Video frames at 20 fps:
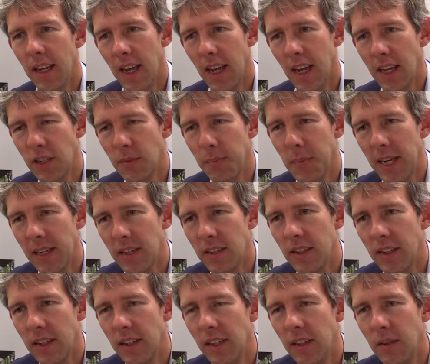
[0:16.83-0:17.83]
aspects
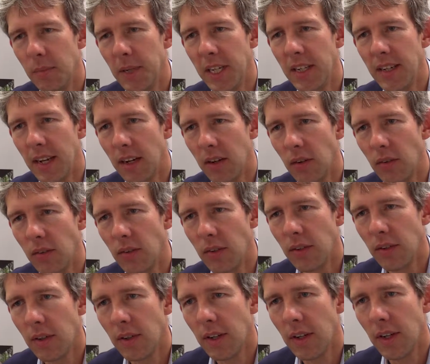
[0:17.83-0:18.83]
that need to be tackled.
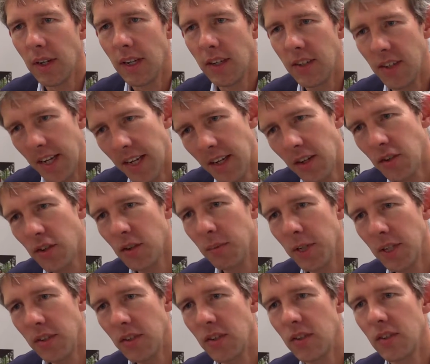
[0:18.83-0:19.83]
It's
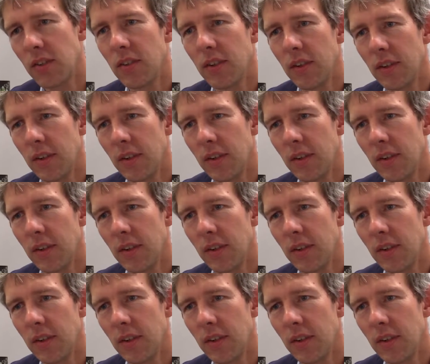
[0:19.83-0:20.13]
instruments,